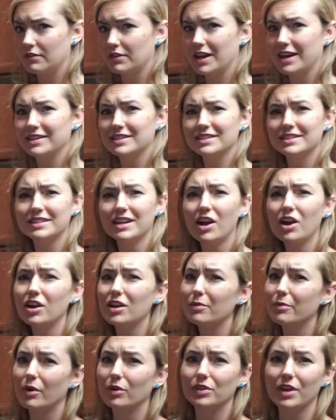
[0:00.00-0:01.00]
And sorry
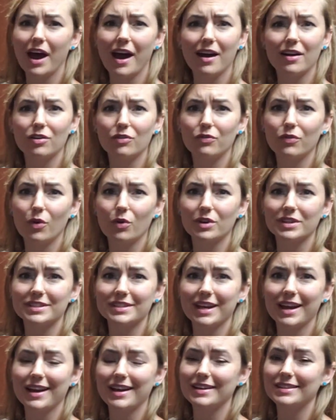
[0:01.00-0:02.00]
about the autofocus,
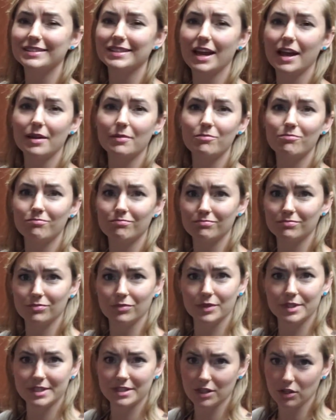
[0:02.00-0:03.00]
guys. I'm
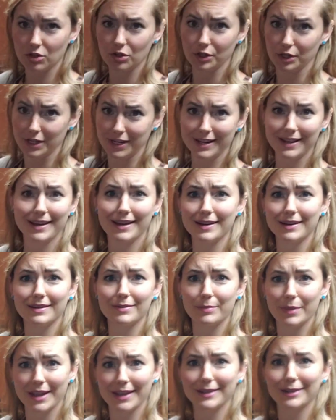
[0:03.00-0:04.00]
still learning how to
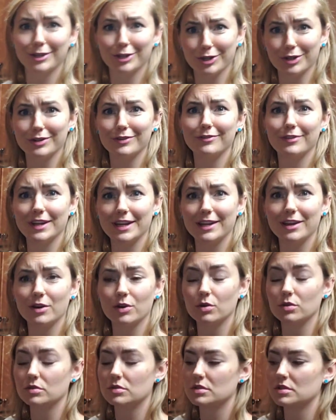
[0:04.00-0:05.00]
make good
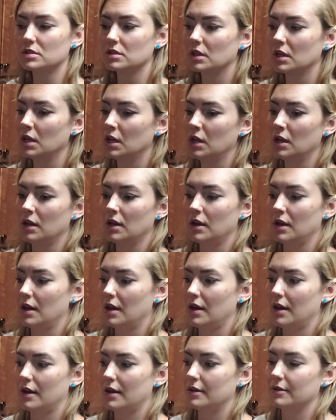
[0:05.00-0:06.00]
videos.
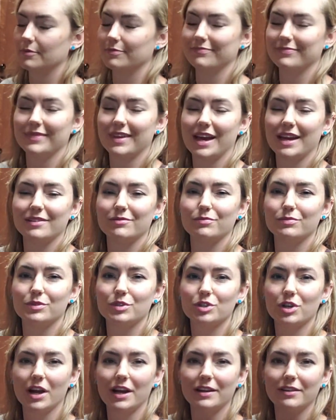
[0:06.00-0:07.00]
I
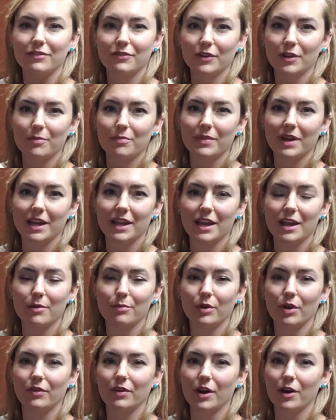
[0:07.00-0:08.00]
tried to flip my
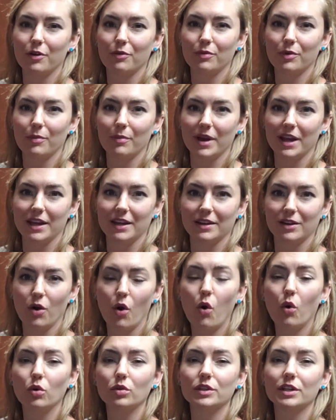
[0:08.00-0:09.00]
camera around, but my
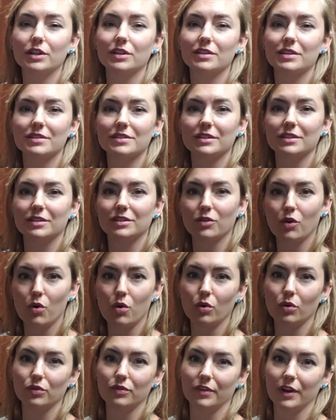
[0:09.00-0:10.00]
holder doesn't
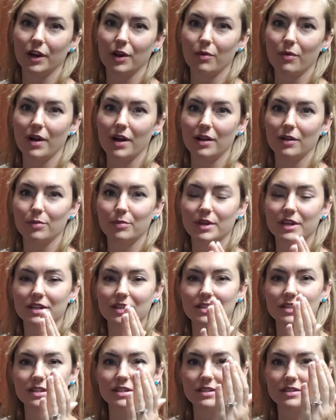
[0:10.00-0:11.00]
hold very well
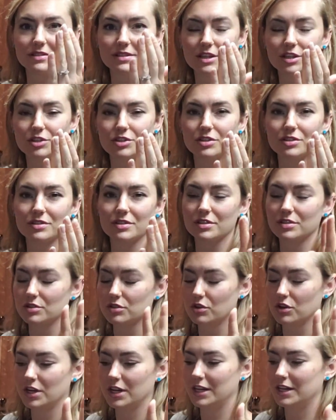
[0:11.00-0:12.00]
because it touches the
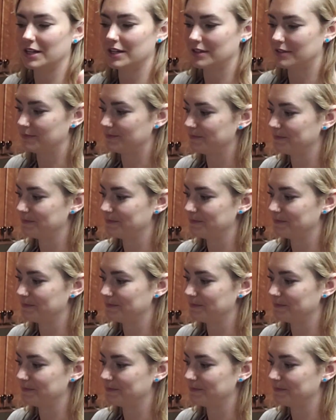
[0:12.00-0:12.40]
screen and